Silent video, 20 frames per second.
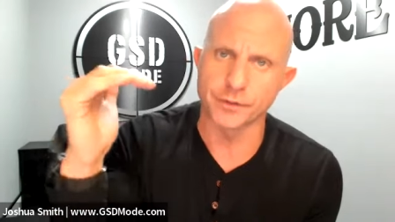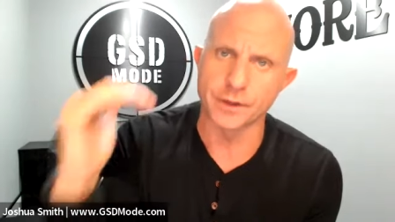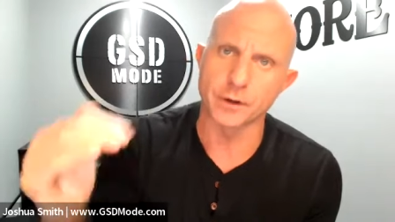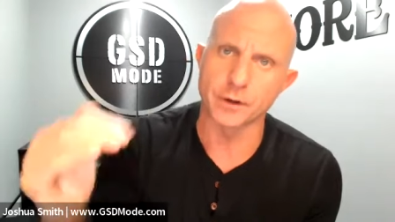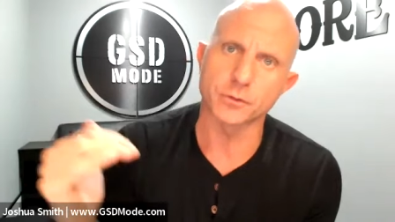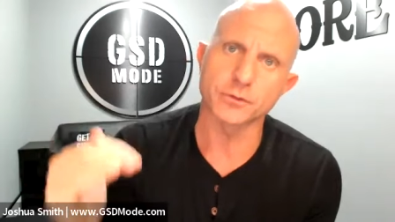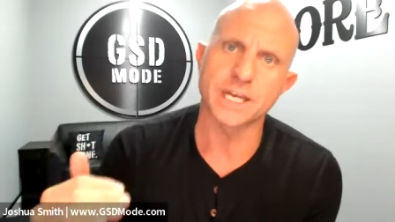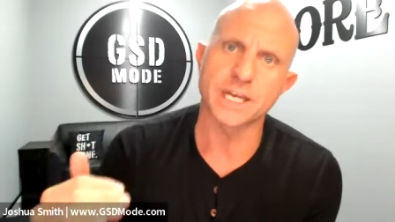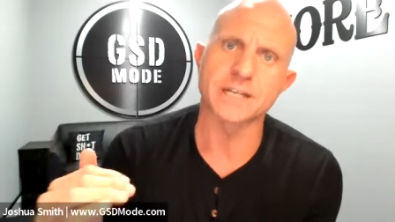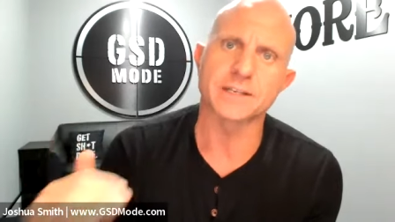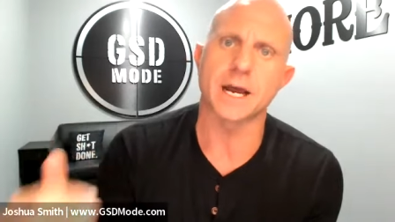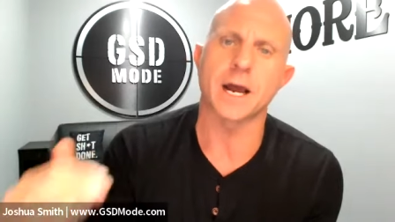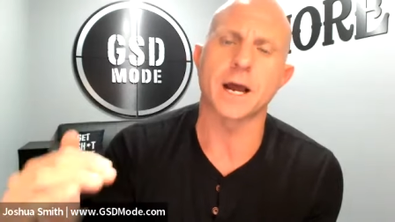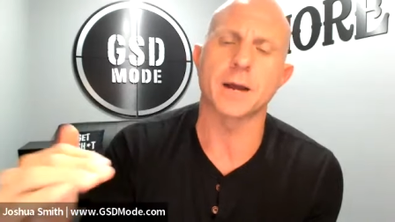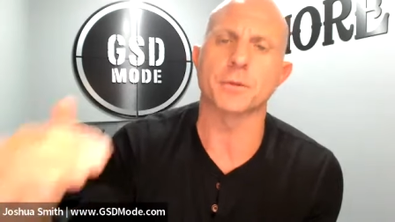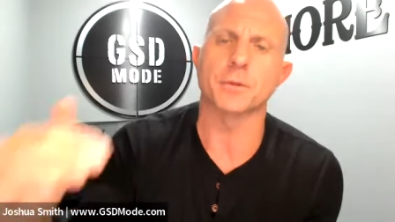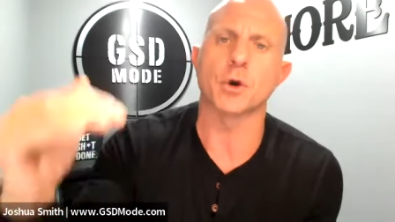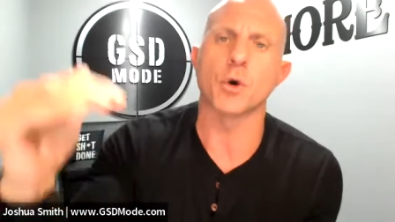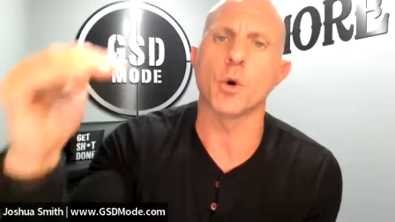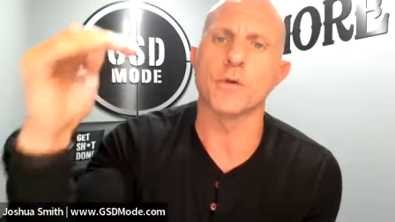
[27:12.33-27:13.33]
They don't take
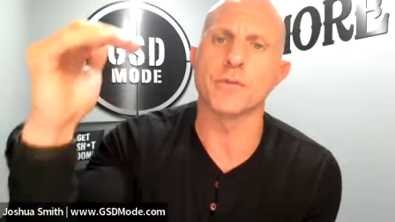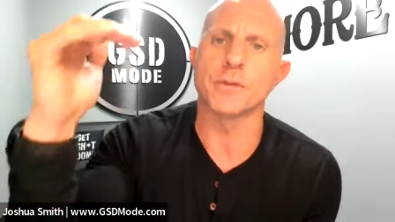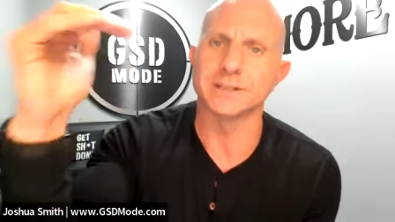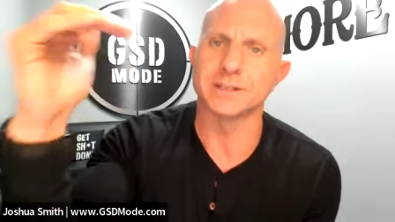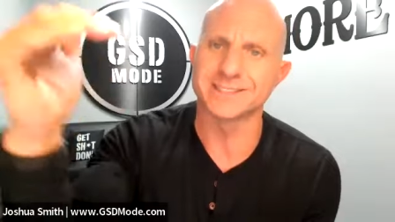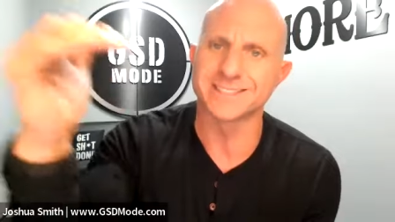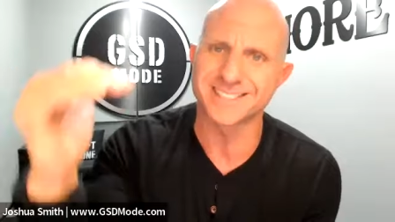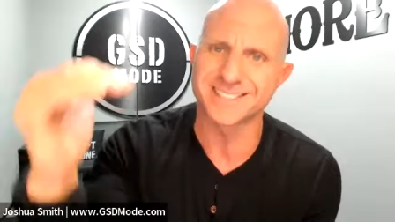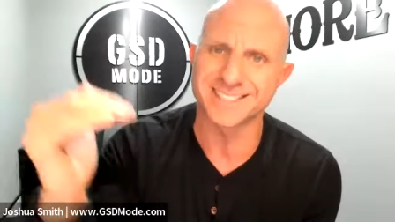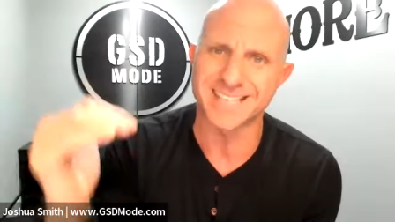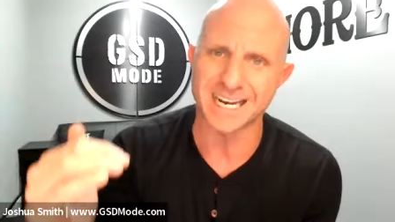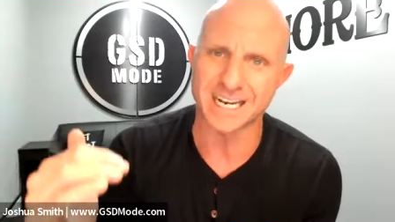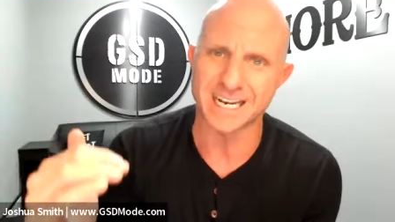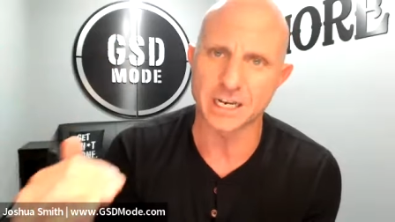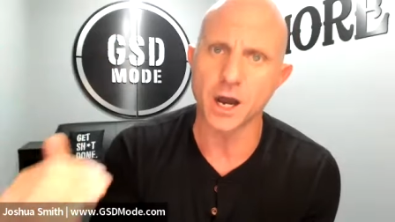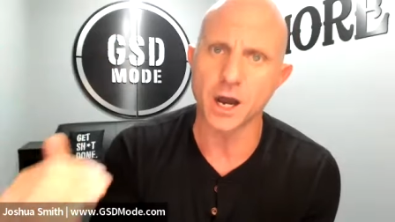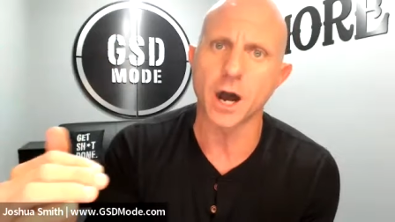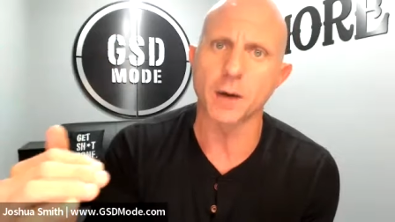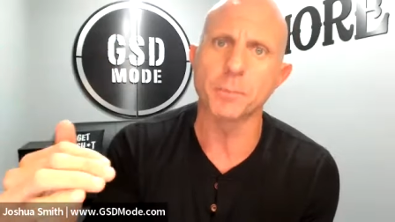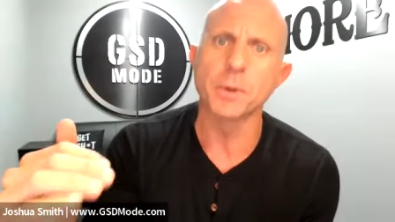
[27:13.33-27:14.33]
time to go in there and set it
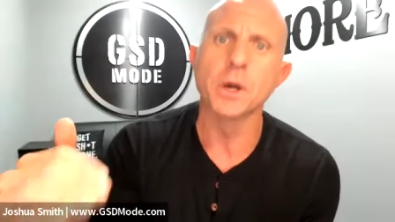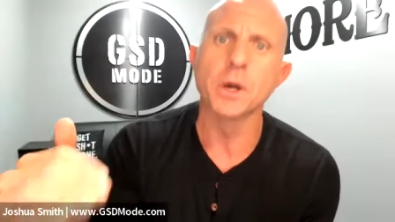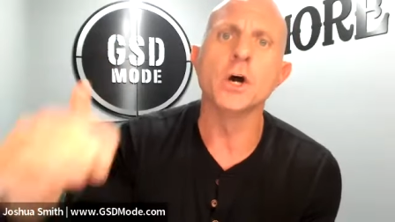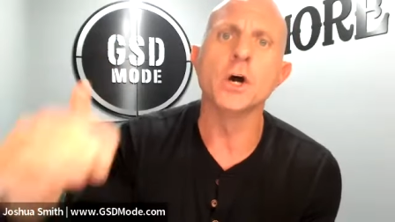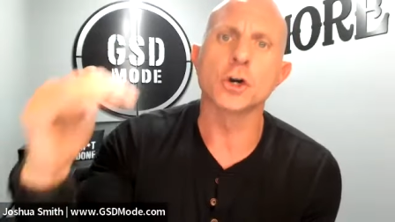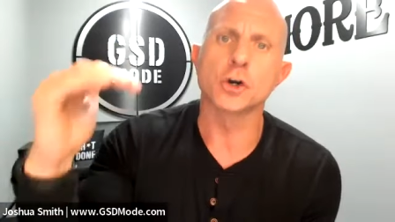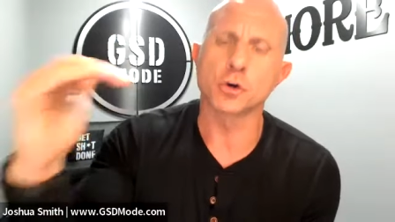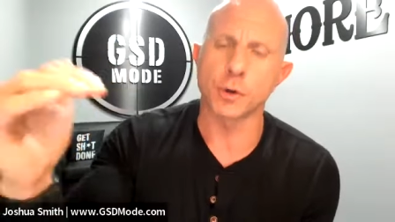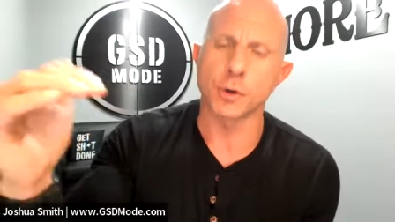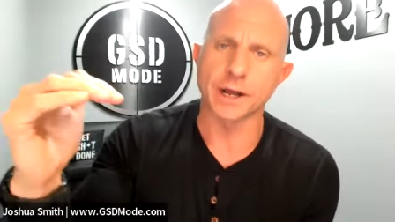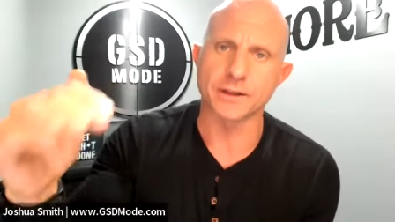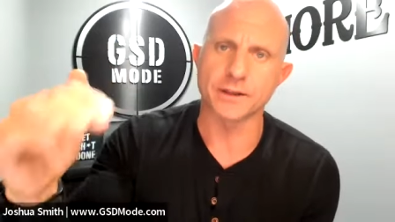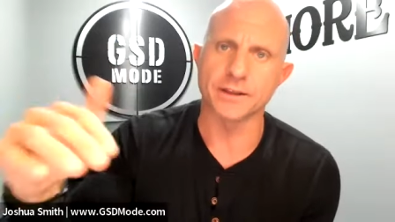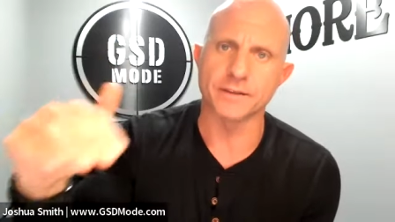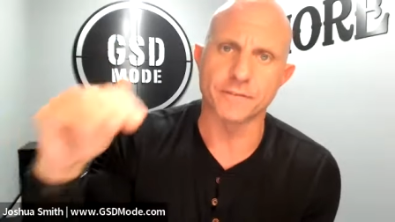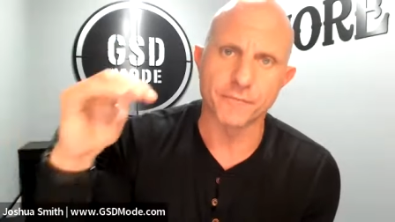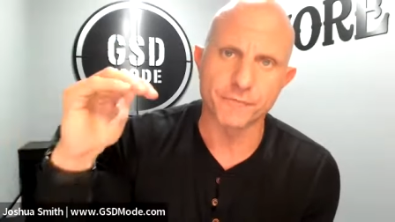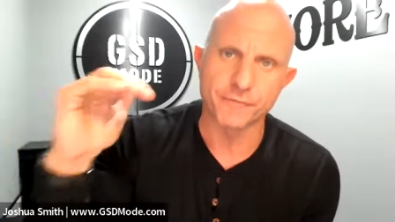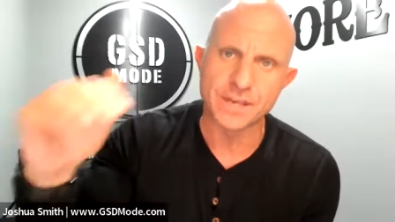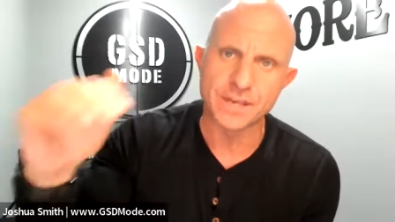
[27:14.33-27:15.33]
up correctly
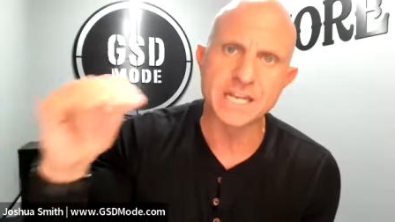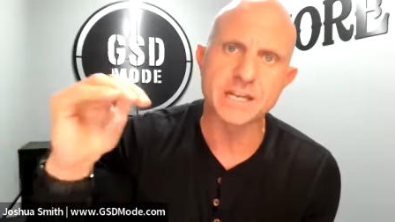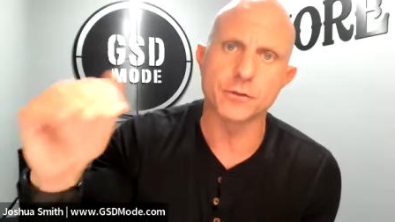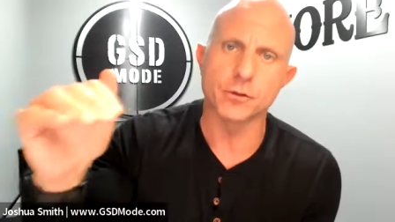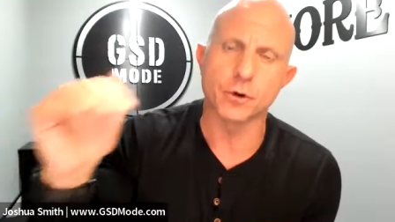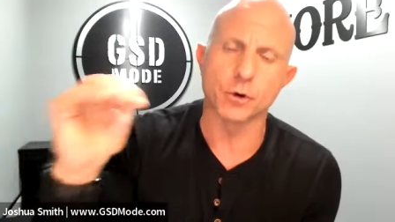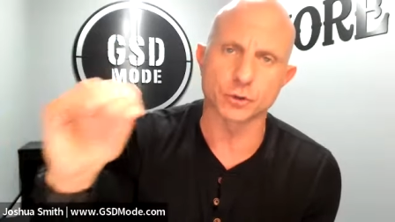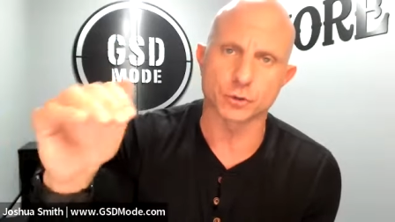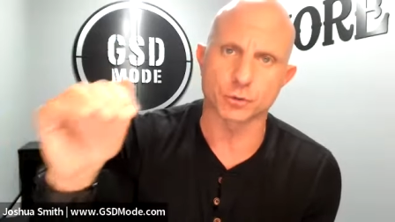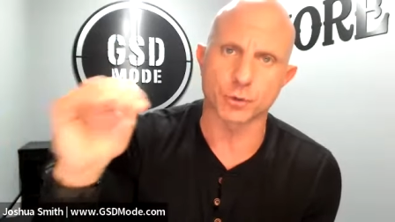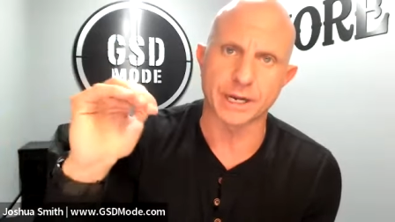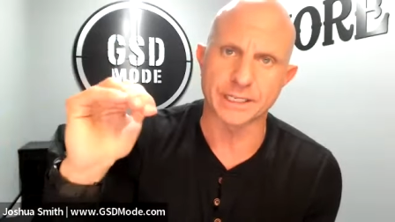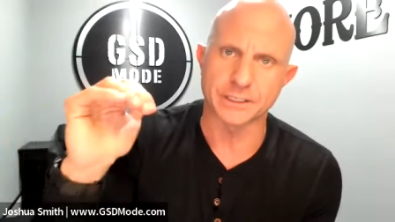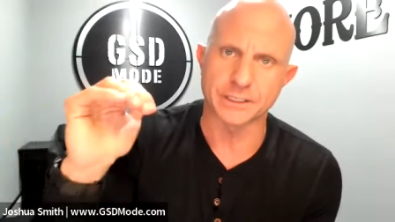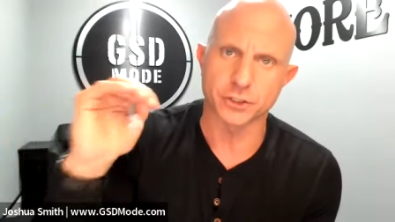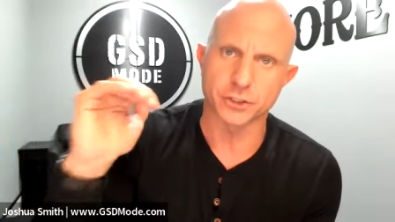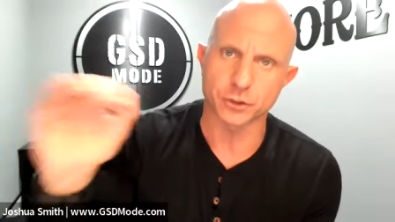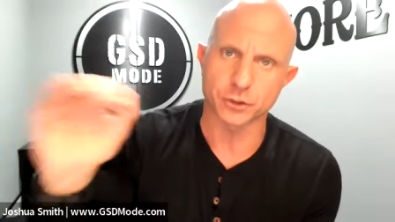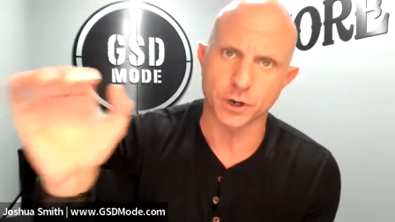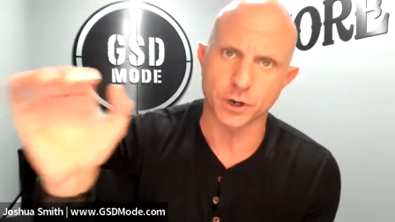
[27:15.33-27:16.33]
and feed it those right
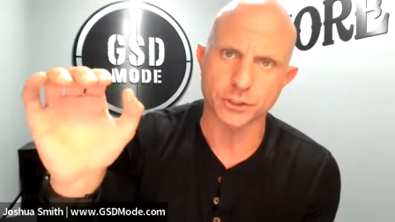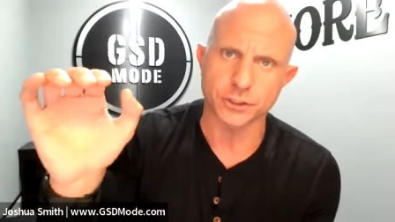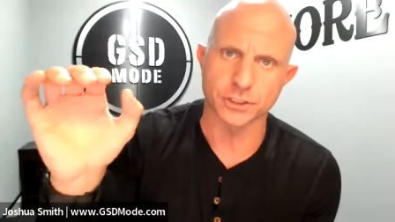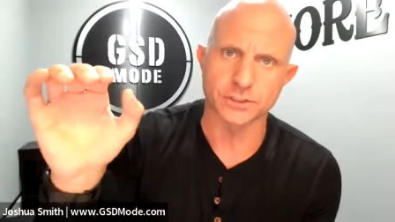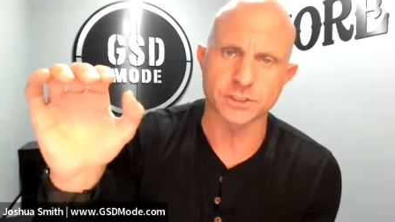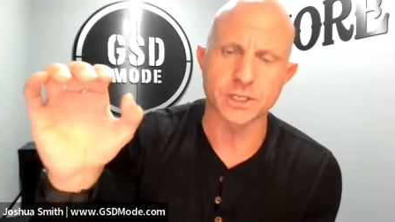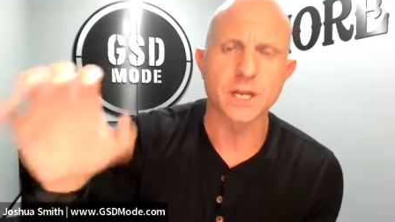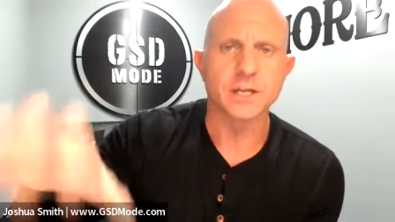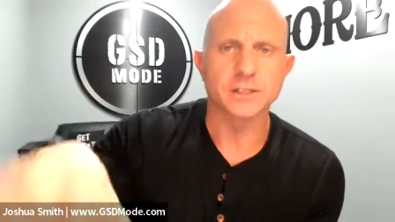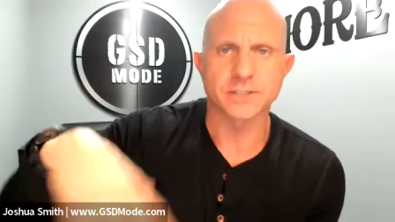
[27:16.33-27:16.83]
instructions.